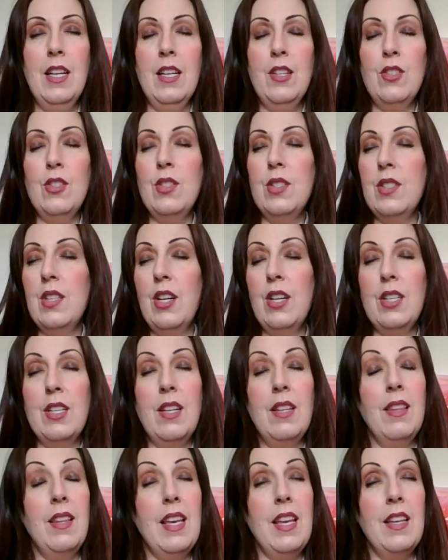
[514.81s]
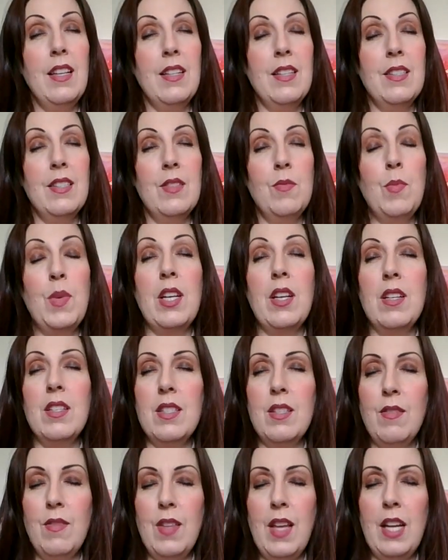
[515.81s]
to certain things
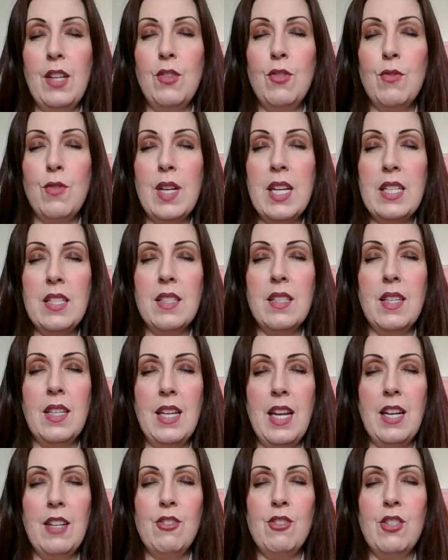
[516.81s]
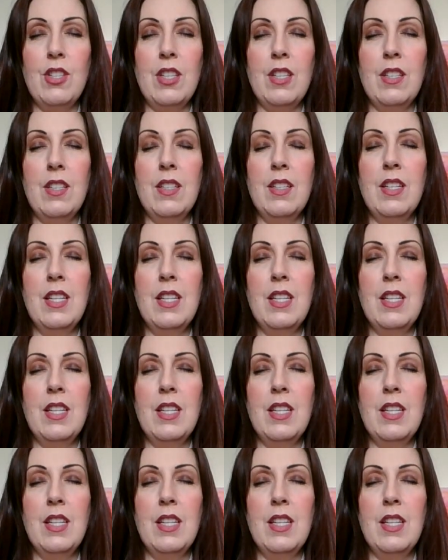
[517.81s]
because of that great connection.